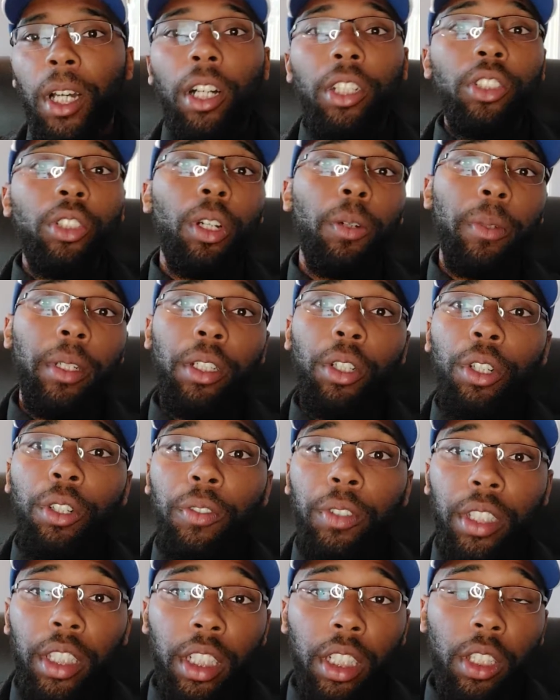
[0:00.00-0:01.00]
Also, I want to go
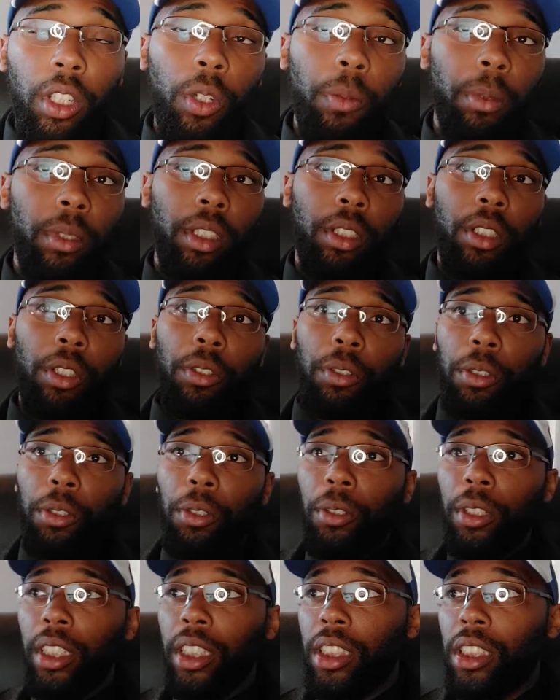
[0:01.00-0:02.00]
over the Global Occult
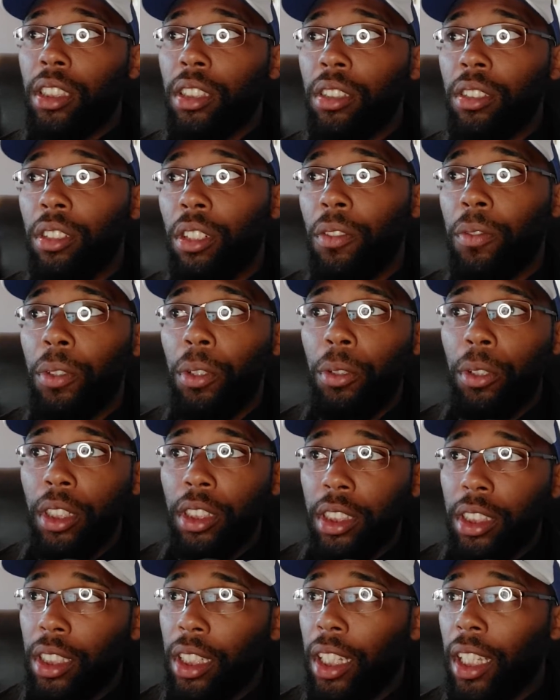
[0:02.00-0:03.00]
Coalition, of
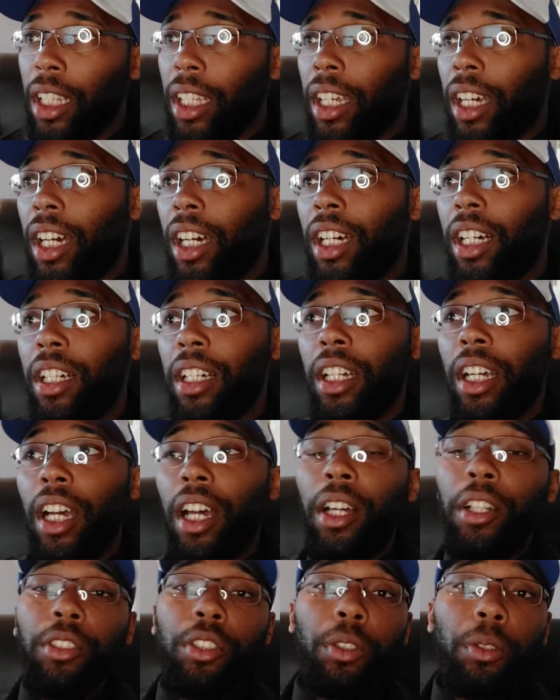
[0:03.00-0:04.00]
course. I
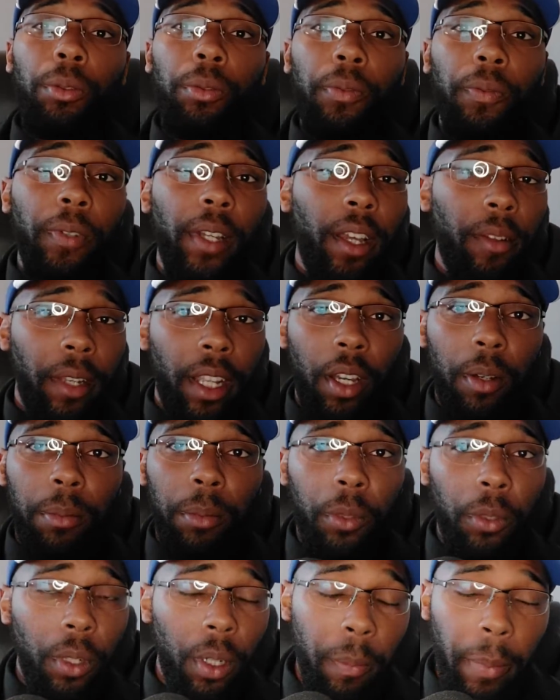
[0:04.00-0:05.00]
also found out
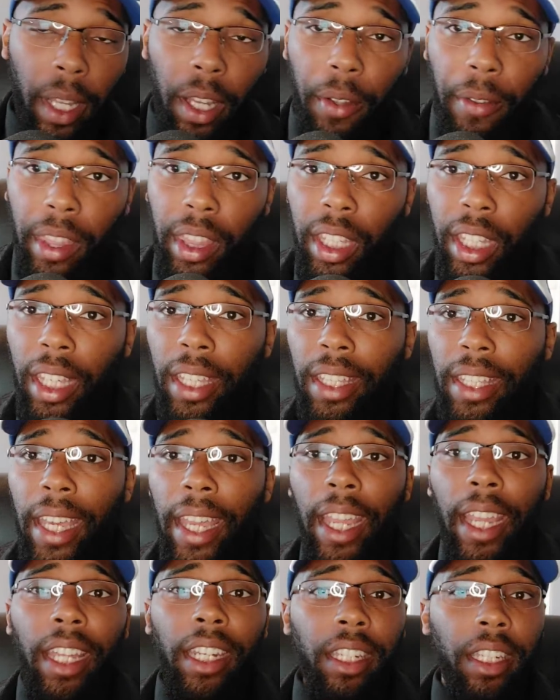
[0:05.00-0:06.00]
more about the
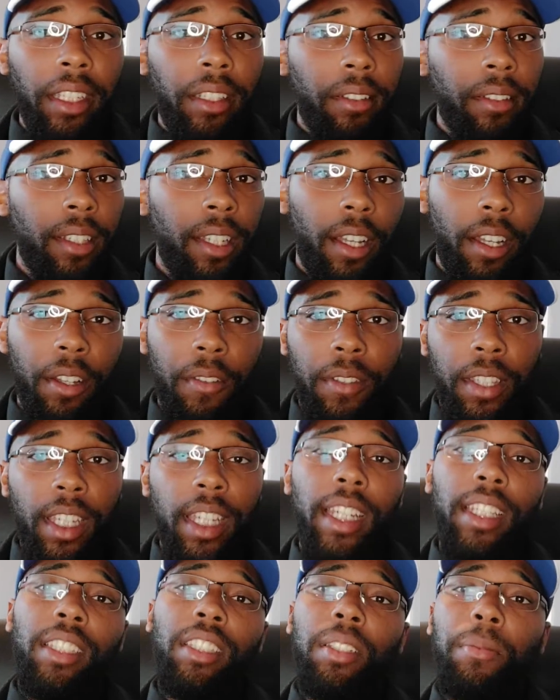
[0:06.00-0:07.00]
canon of the
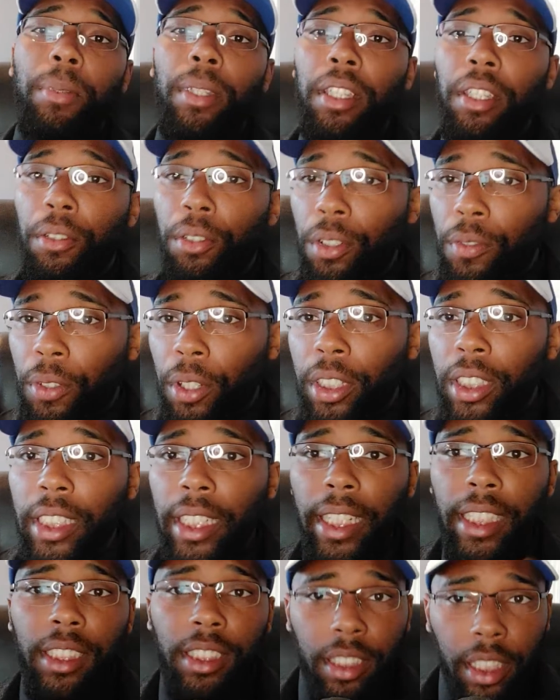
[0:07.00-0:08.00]
SCP universe.
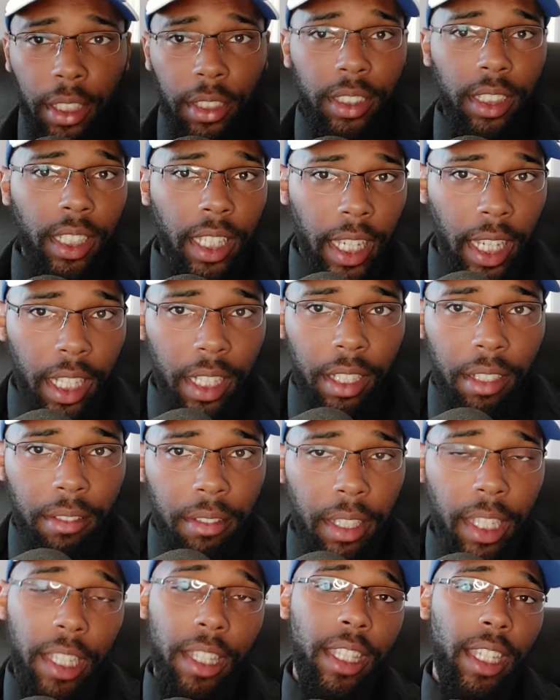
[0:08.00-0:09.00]
Yes, there's a
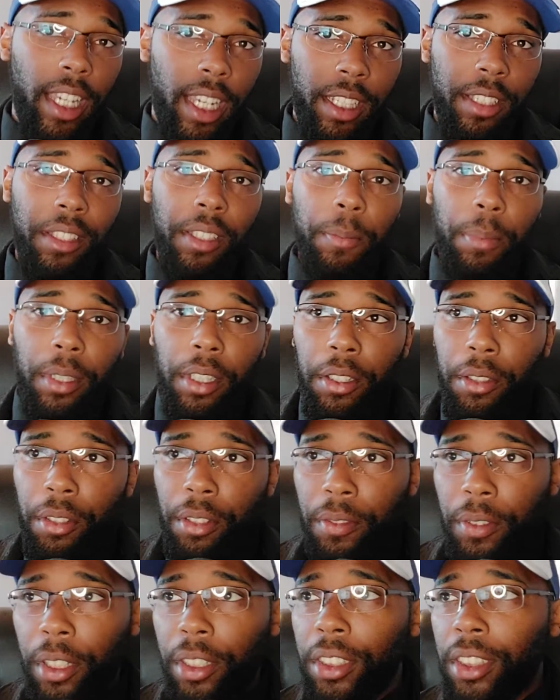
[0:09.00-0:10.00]
canon in the SCP
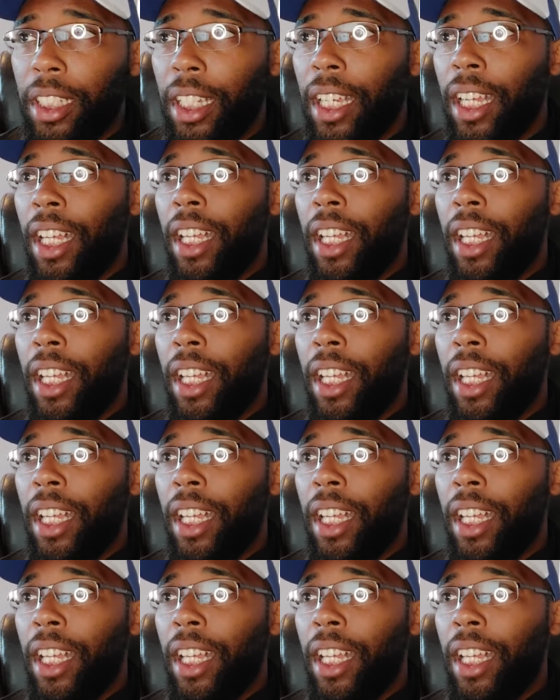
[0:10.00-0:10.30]
universe.